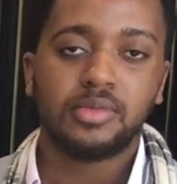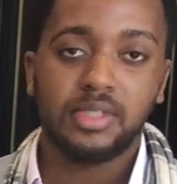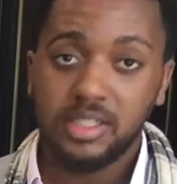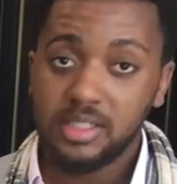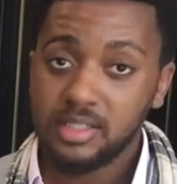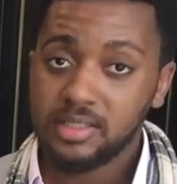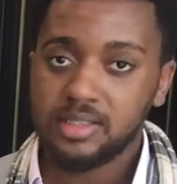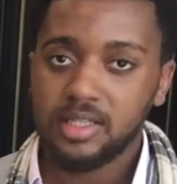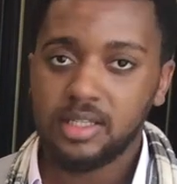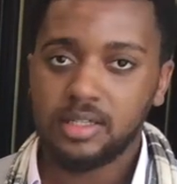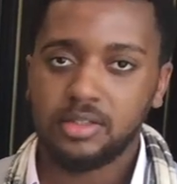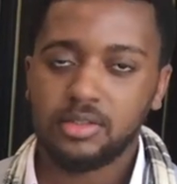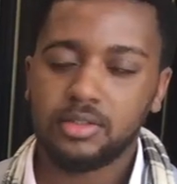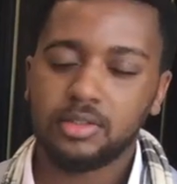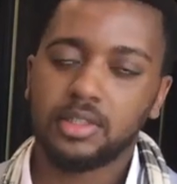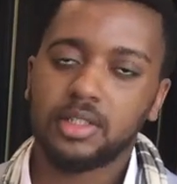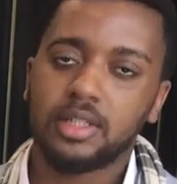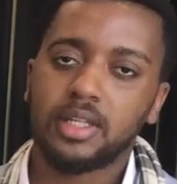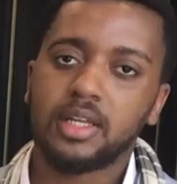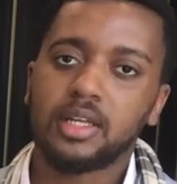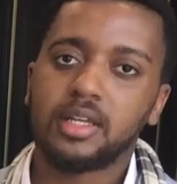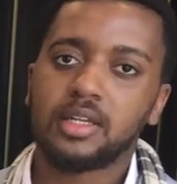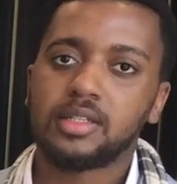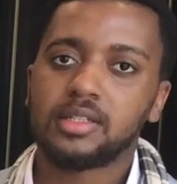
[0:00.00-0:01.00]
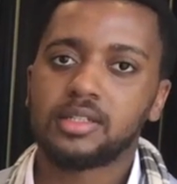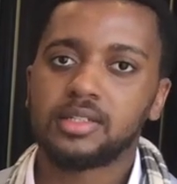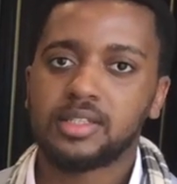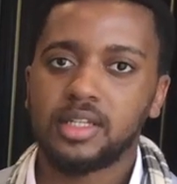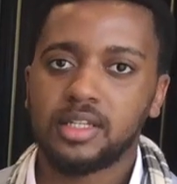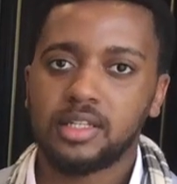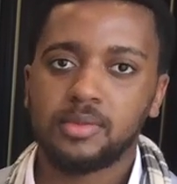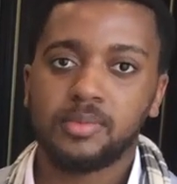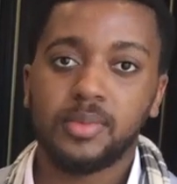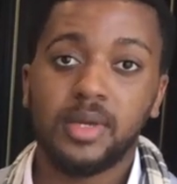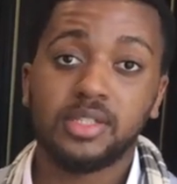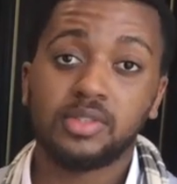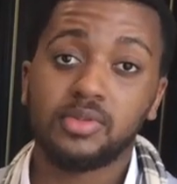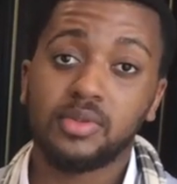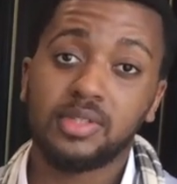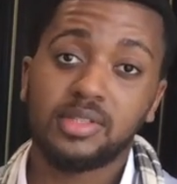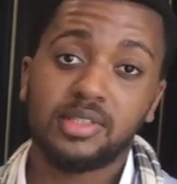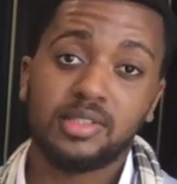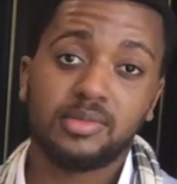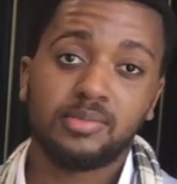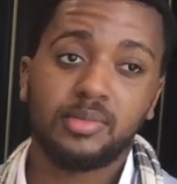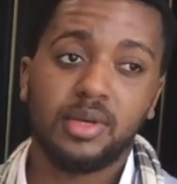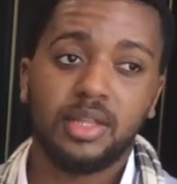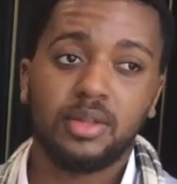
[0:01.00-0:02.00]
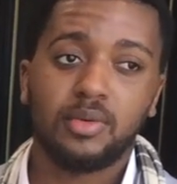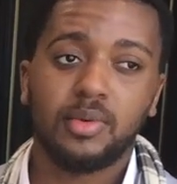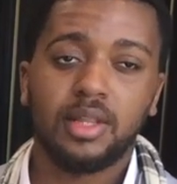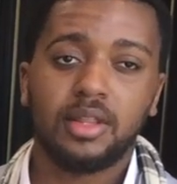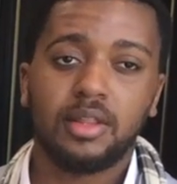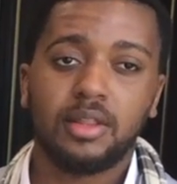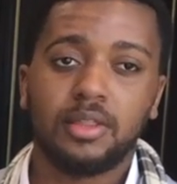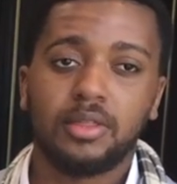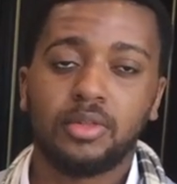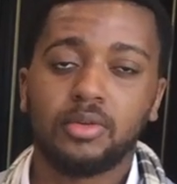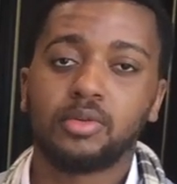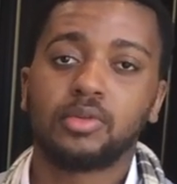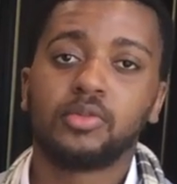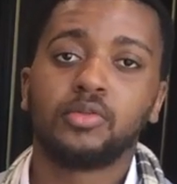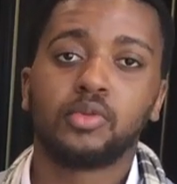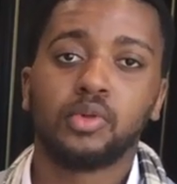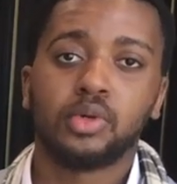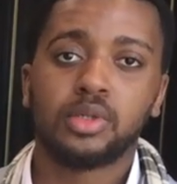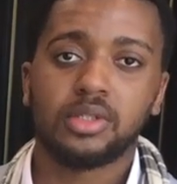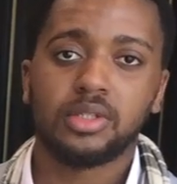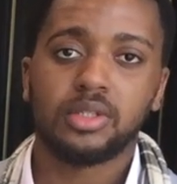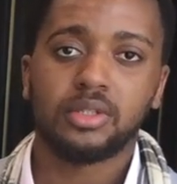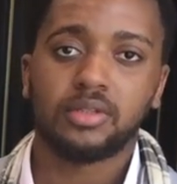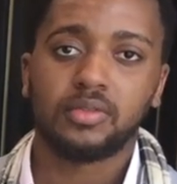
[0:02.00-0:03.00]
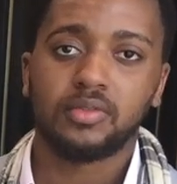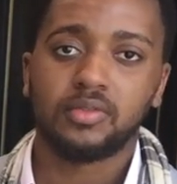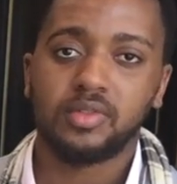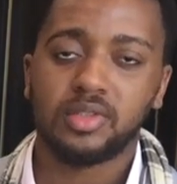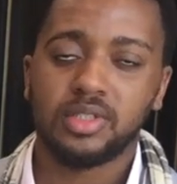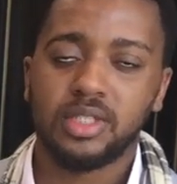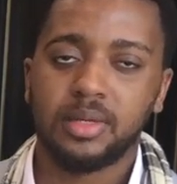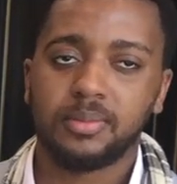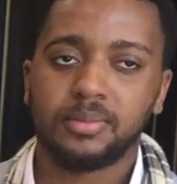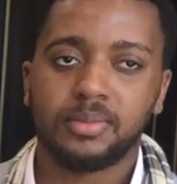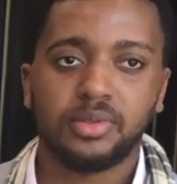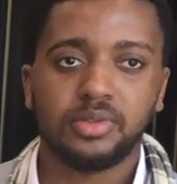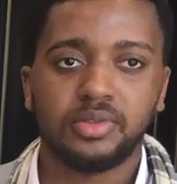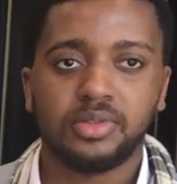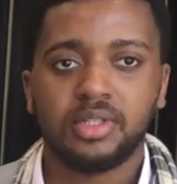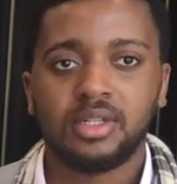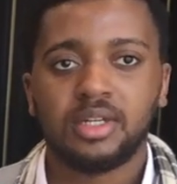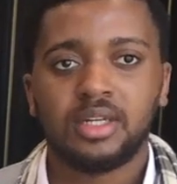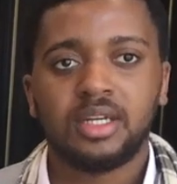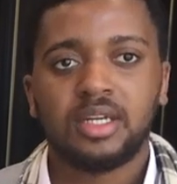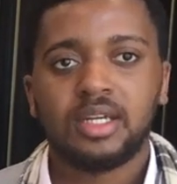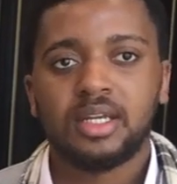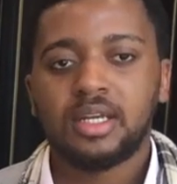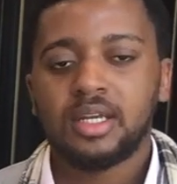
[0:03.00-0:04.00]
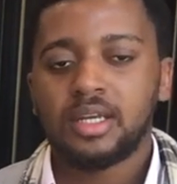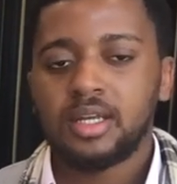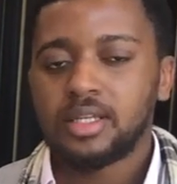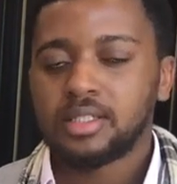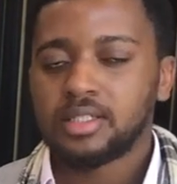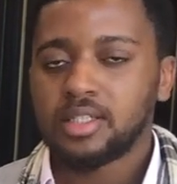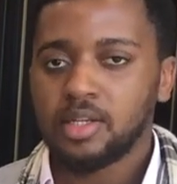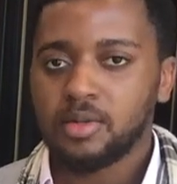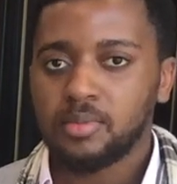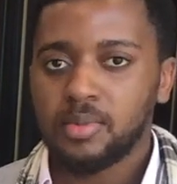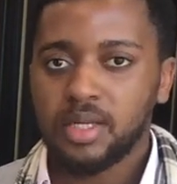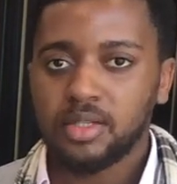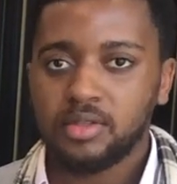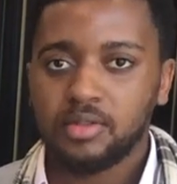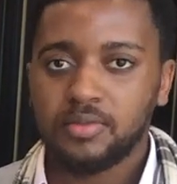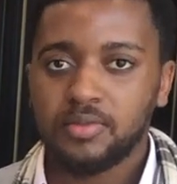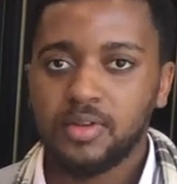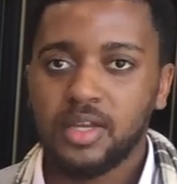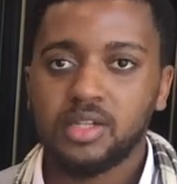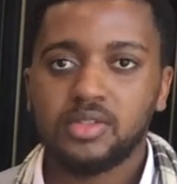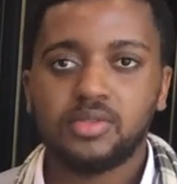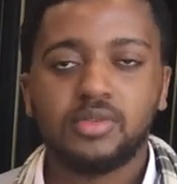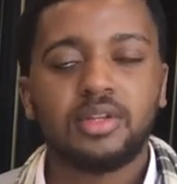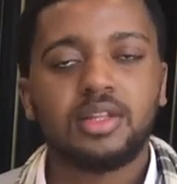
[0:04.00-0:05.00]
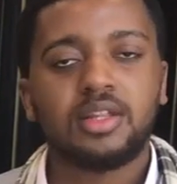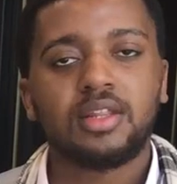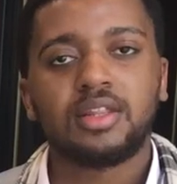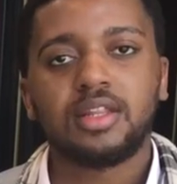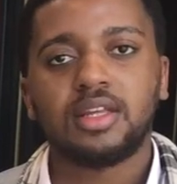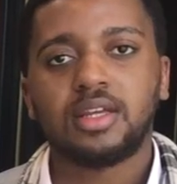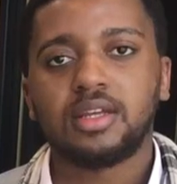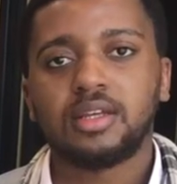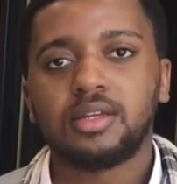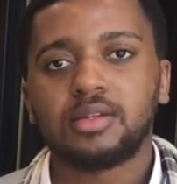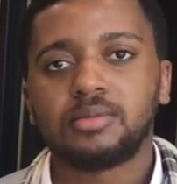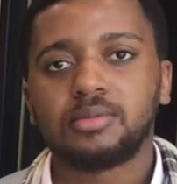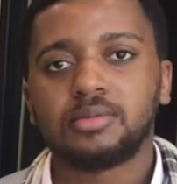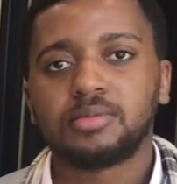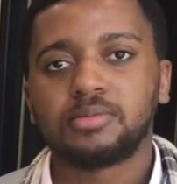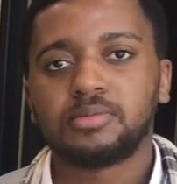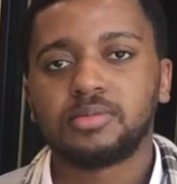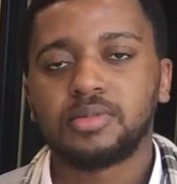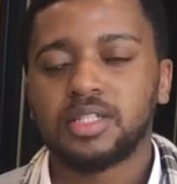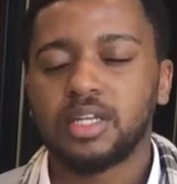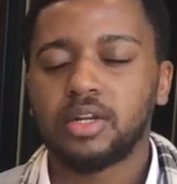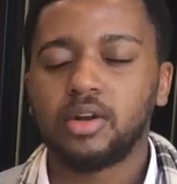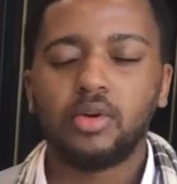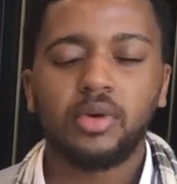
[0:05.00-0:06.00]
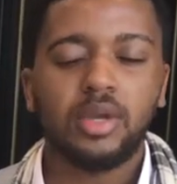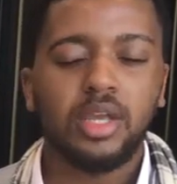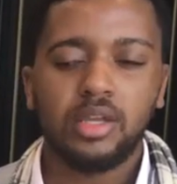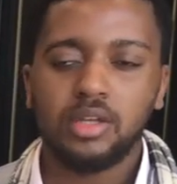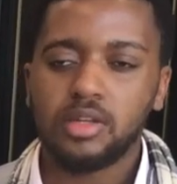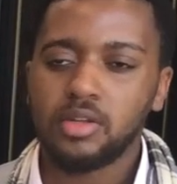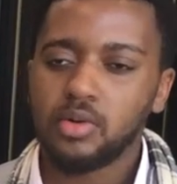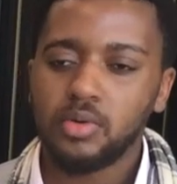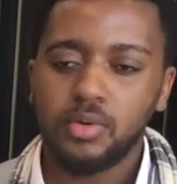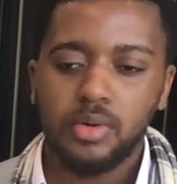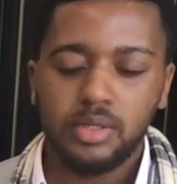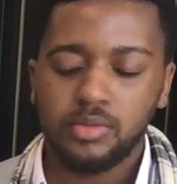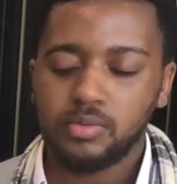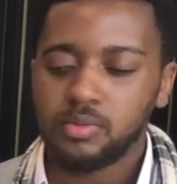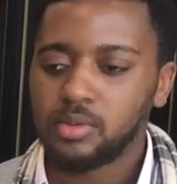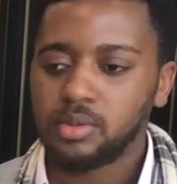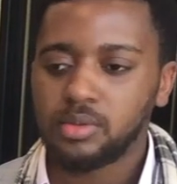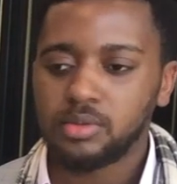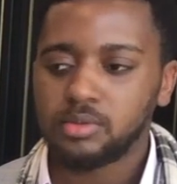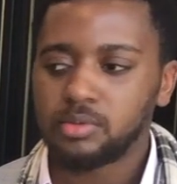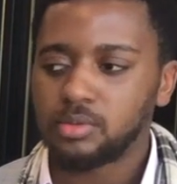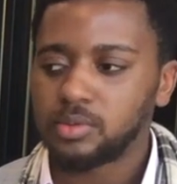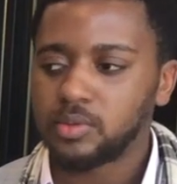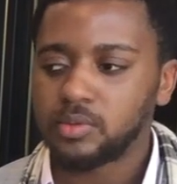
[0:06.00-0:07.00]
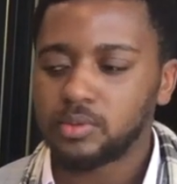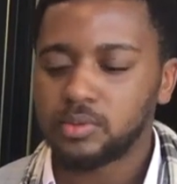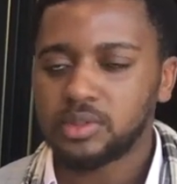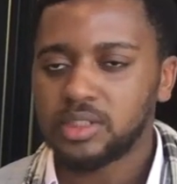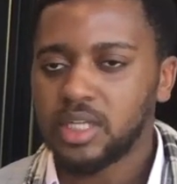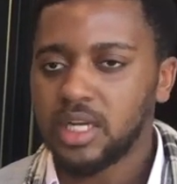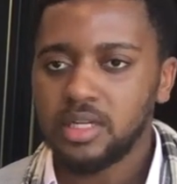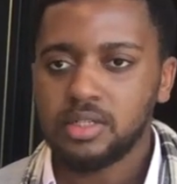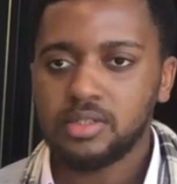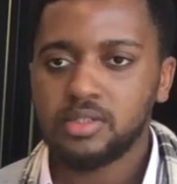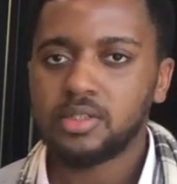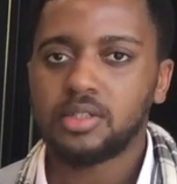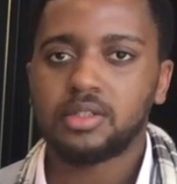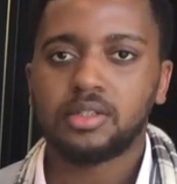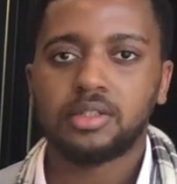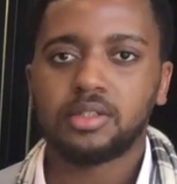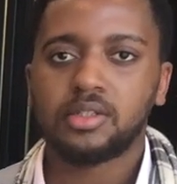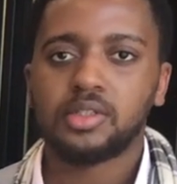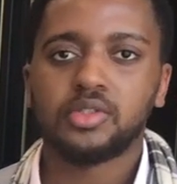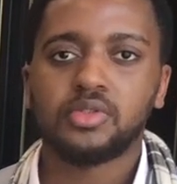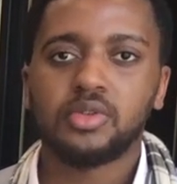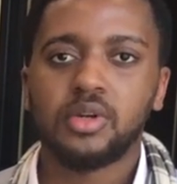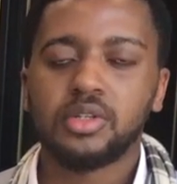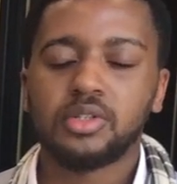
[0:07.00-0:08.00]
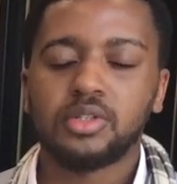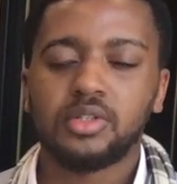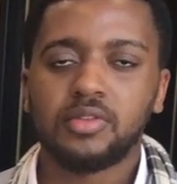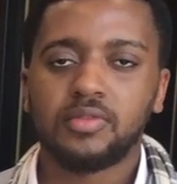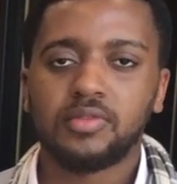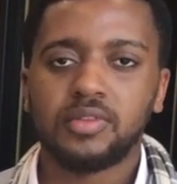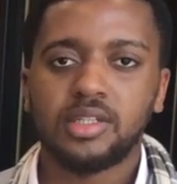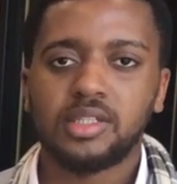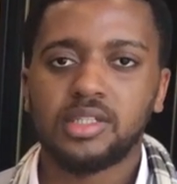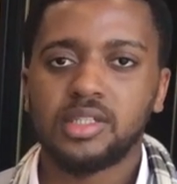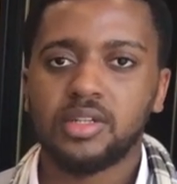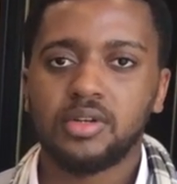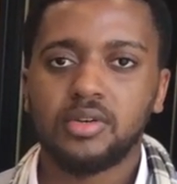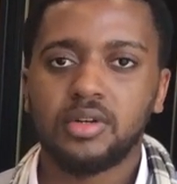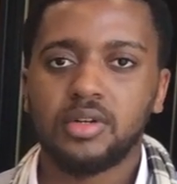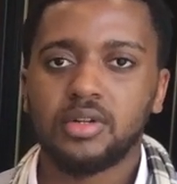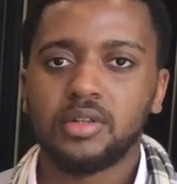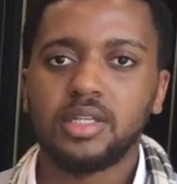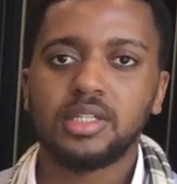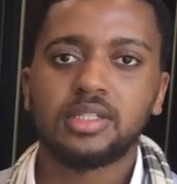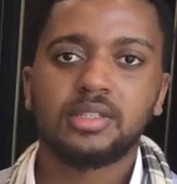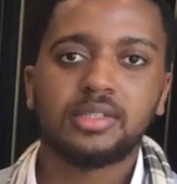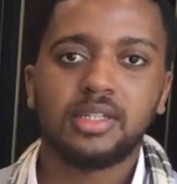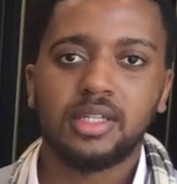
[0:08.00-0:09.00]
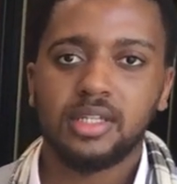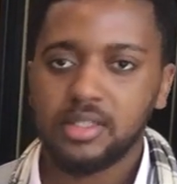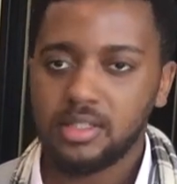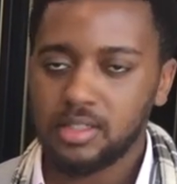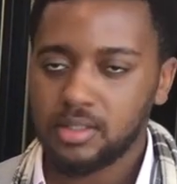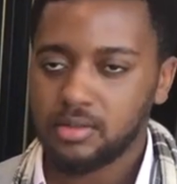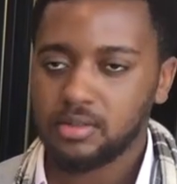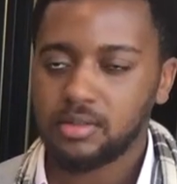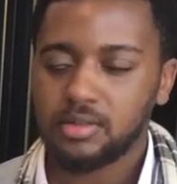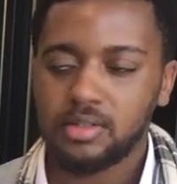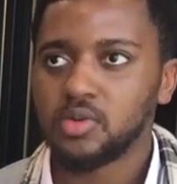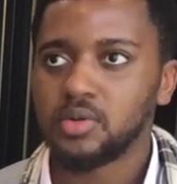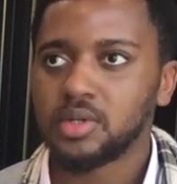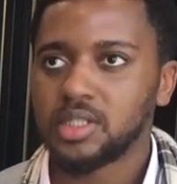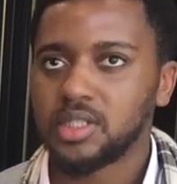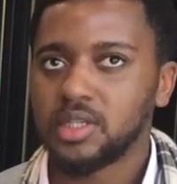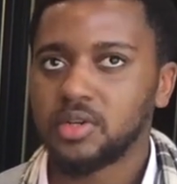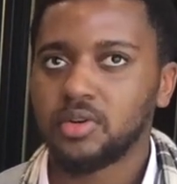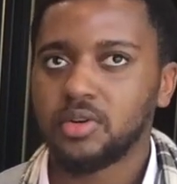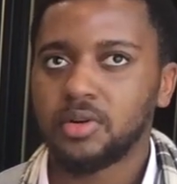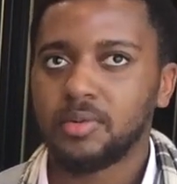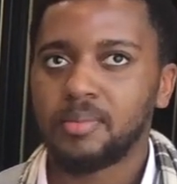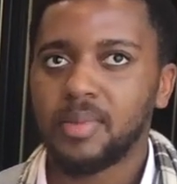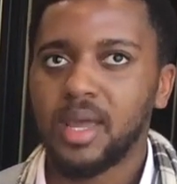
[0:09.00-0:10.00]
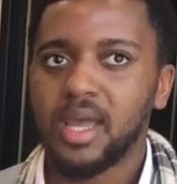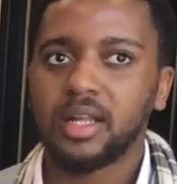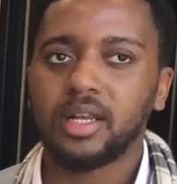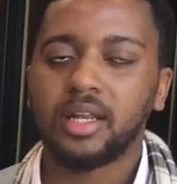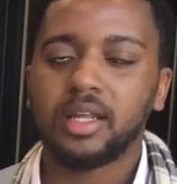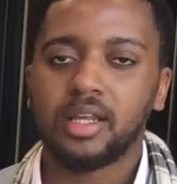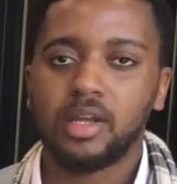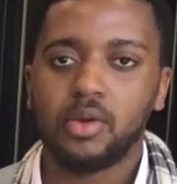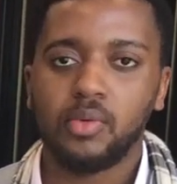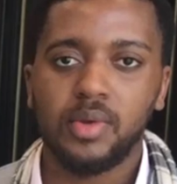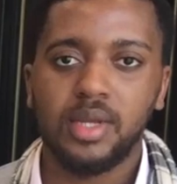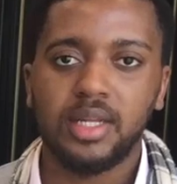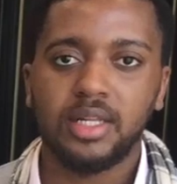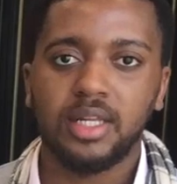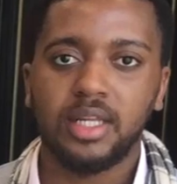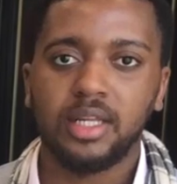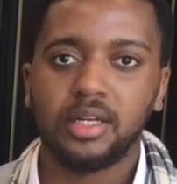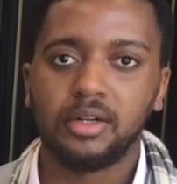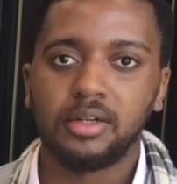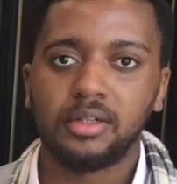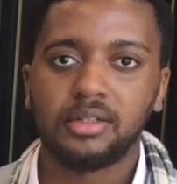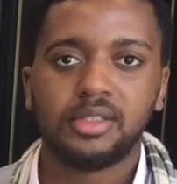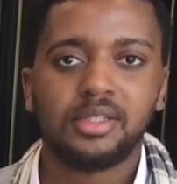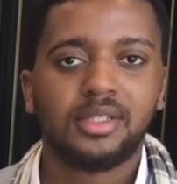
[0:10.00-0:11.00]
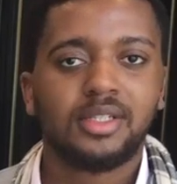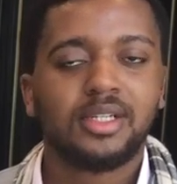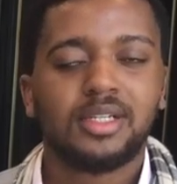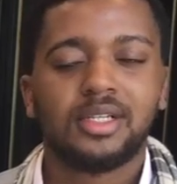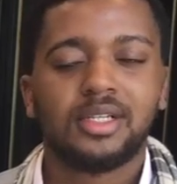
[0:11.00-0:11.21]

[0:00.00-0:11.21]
didn't send it to the client, sent it back. So this is, by the way, the third version of the samples. Sent it back to the factory, they said, okay, you know what, we'll, we'll change the construction of the interior. They sent the new interior back like a week later.